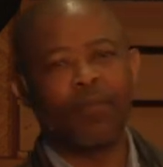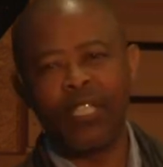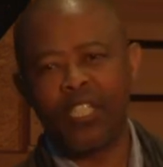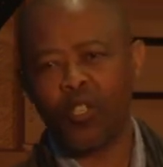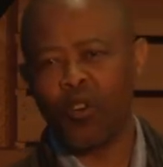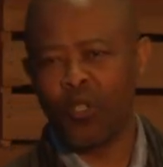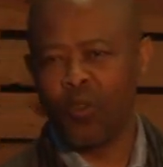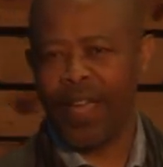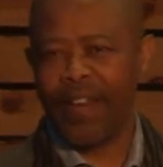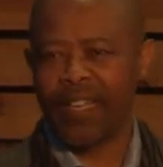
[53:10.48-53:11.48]
me show
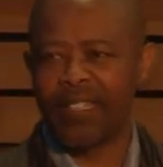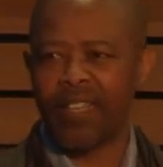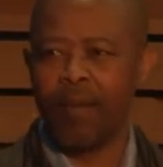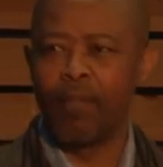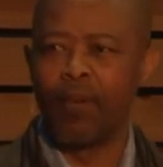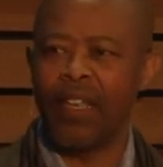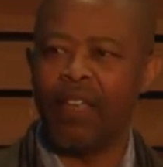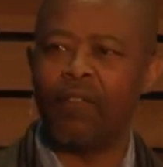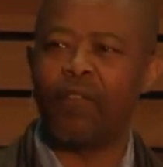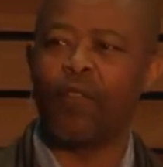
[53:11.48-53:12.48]
you an example
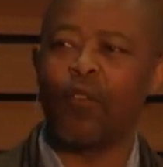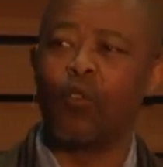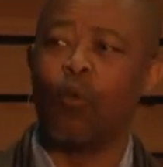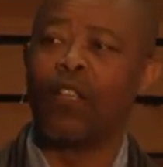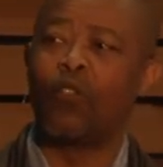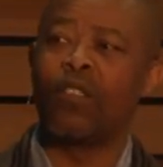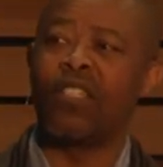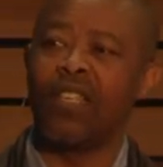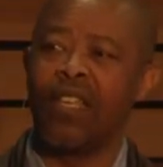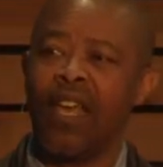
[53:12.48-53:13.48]
if you want to
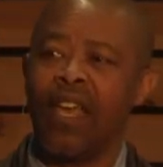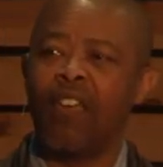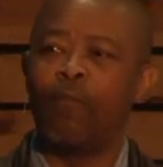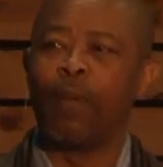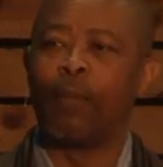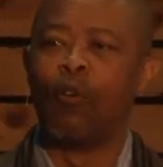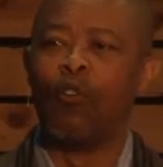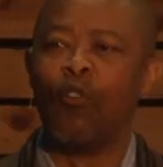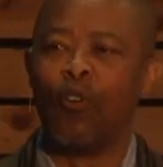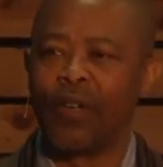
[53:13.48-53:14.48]
see if people
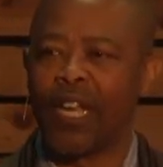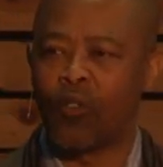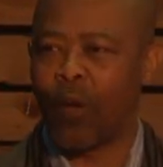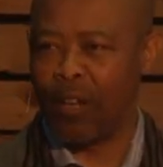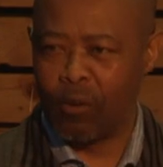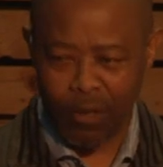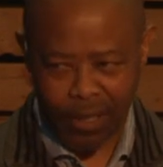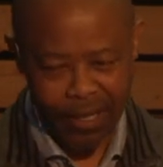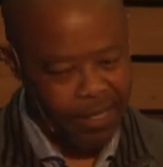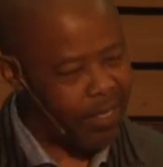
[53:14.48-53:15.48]
know that you are a good
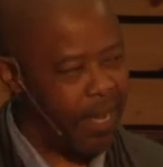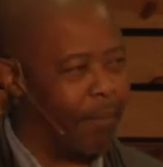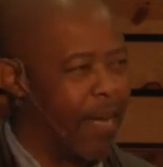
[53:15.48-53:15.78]
Christian by